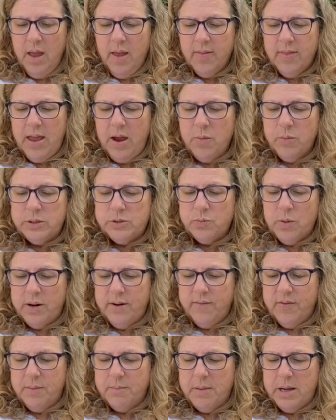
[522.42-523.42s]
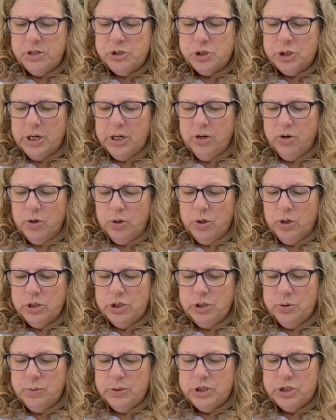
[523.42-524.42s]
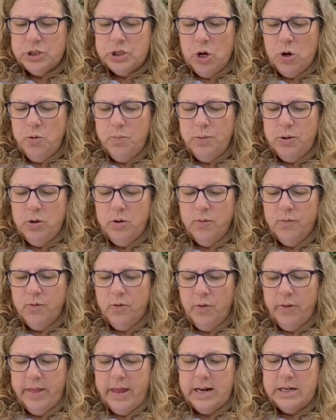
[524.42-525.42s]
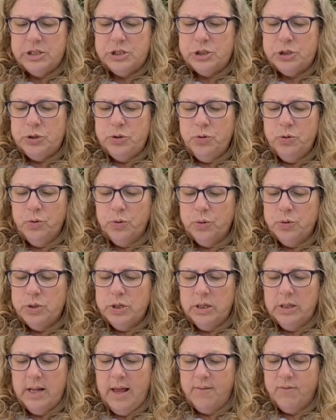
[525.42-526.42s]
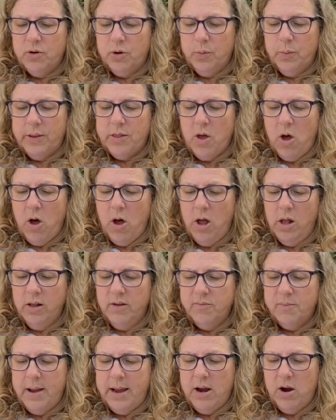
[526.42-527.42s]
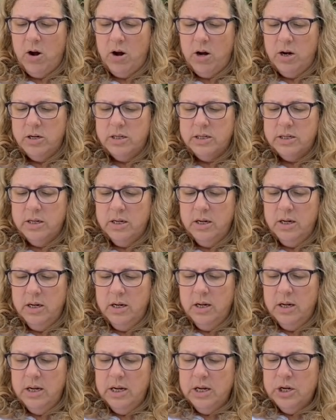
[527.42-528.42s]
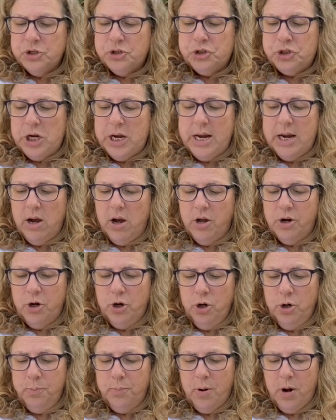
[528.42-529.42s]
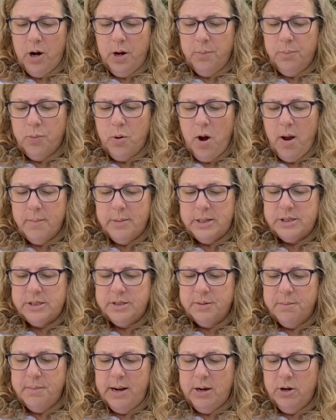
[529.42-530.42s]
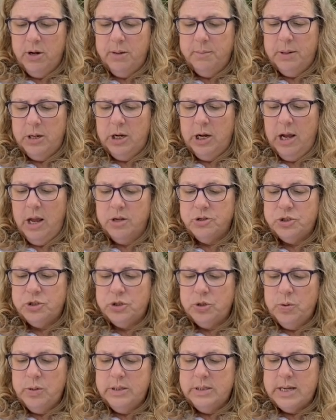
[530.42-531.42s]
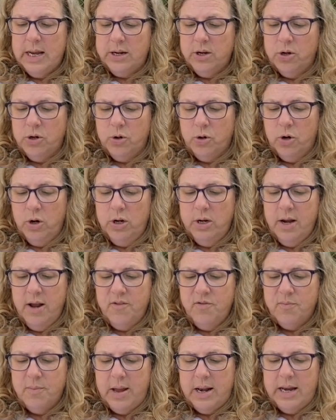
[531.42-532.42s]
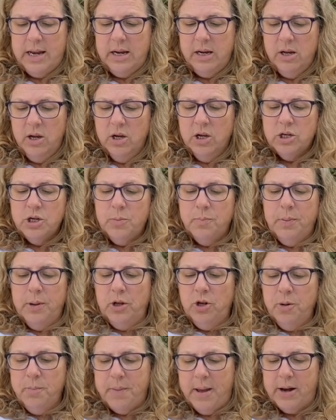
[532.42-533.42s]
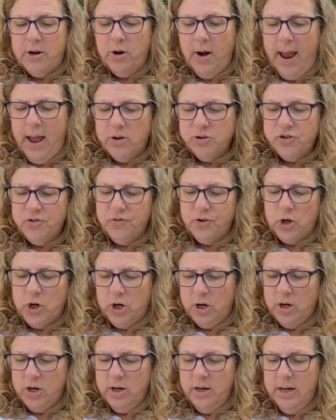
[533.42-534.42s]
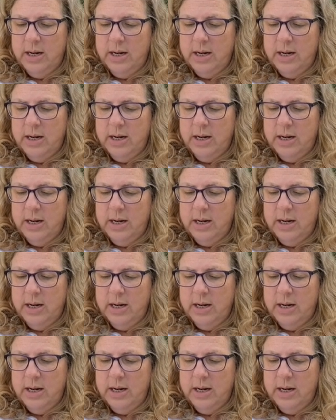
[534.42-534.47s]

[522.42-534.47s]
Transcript: There was one of the Munchkin girls who was so beautiful that I soon grew to love her with all of my heart. She, on her part, promised to marry me as soon as I could earn enough money to build a better house for her.